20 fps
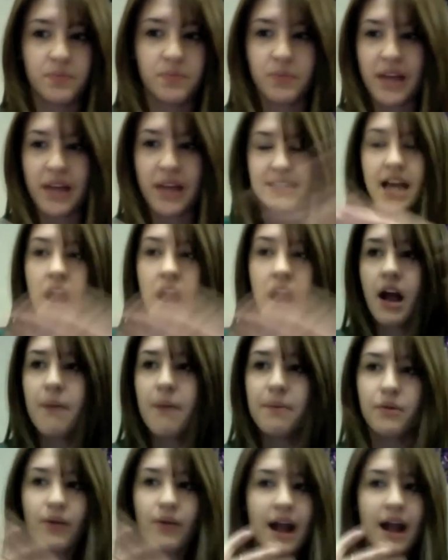gets hung
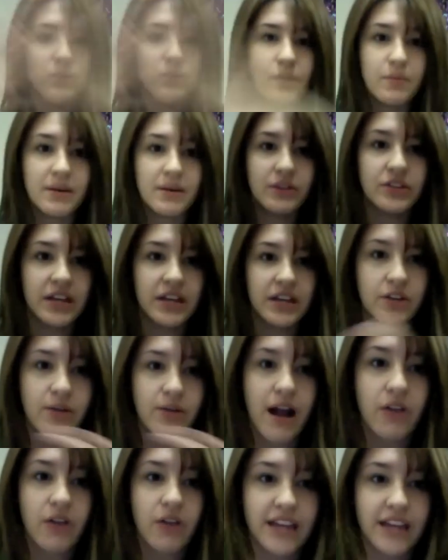up around the building and
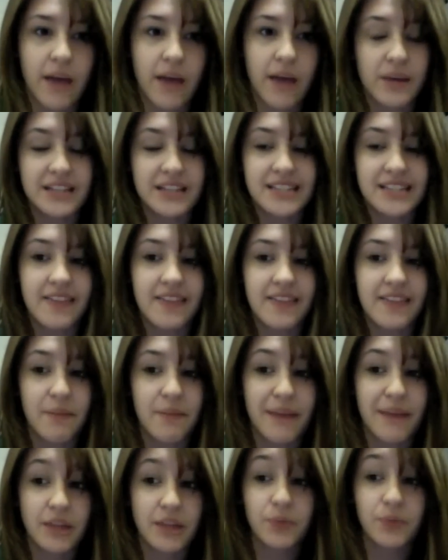around campus and then
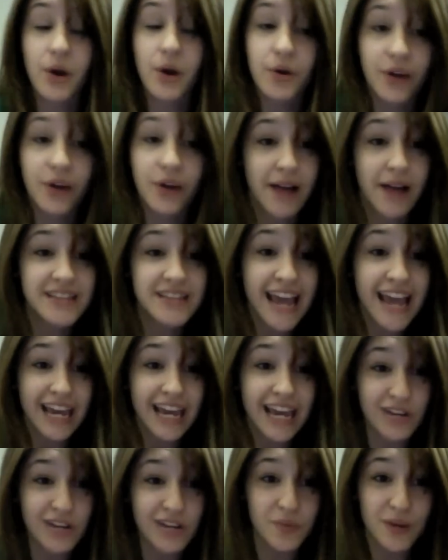make the programs.
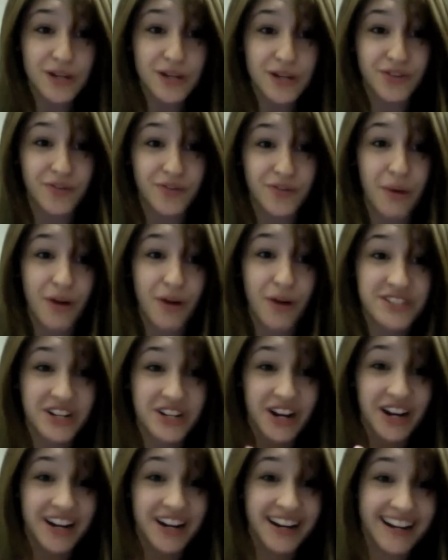Here's a picture of the poster.